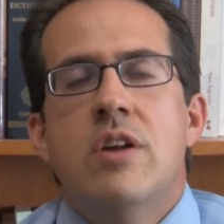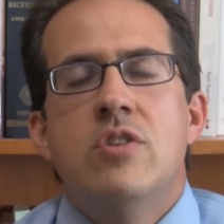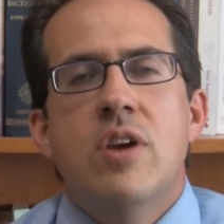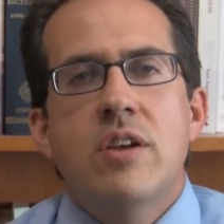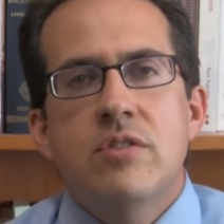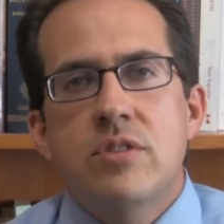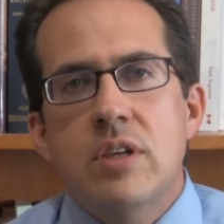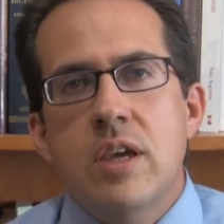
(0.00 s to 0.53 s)

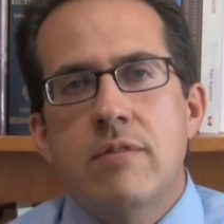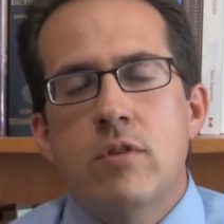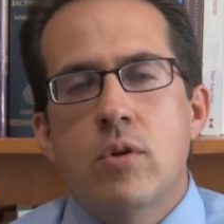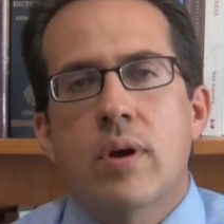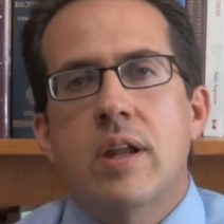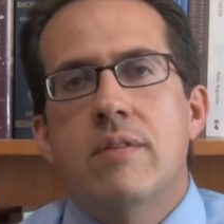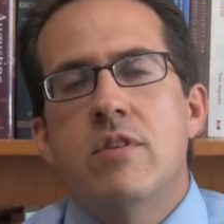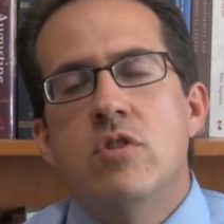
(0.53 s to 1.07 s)
just to give
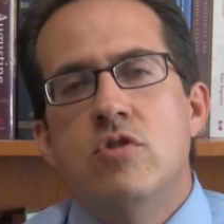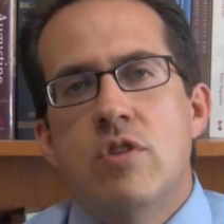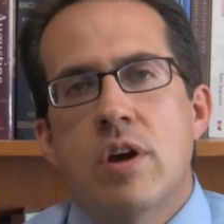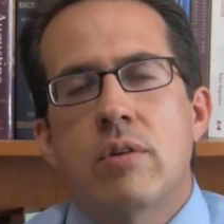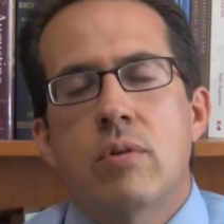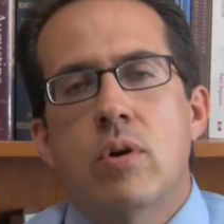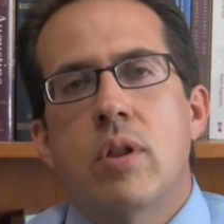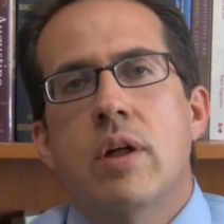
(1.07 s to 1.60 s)
you kind of a
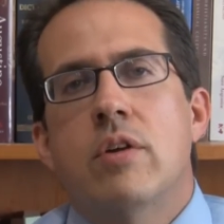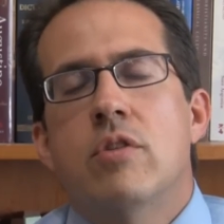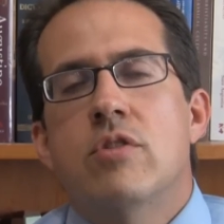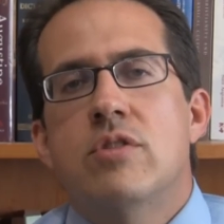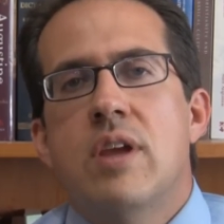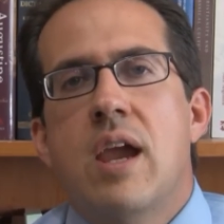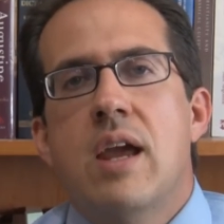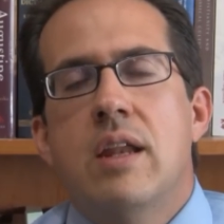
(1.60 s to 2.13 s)
general
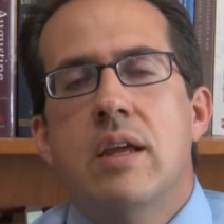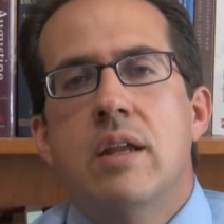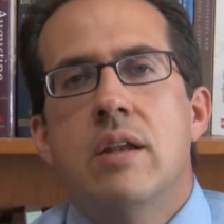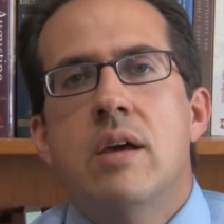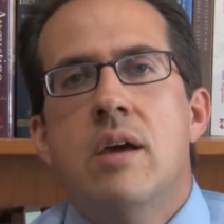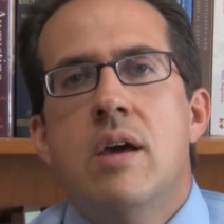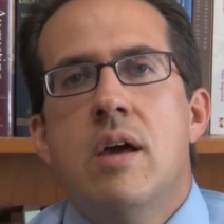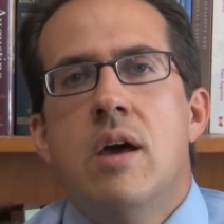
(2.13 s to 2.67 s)

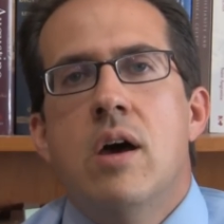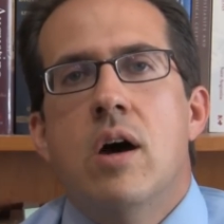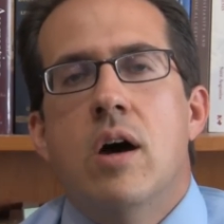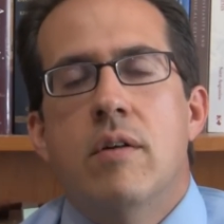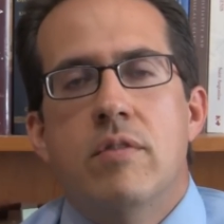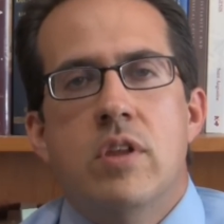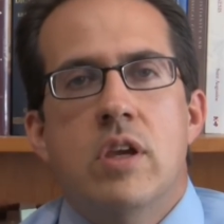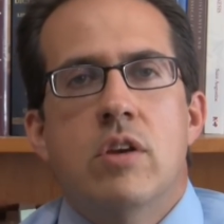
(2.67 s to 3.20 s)
understanding
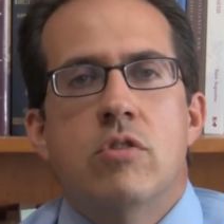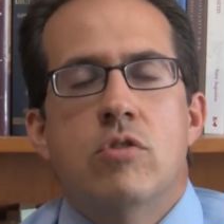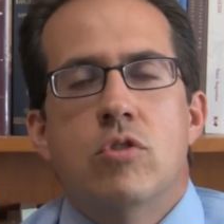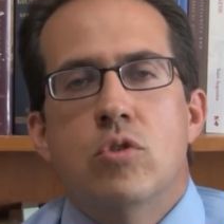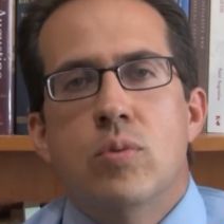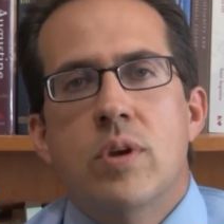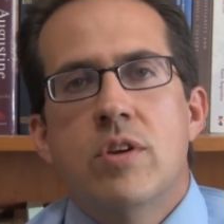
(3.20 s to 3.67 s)
of the issues.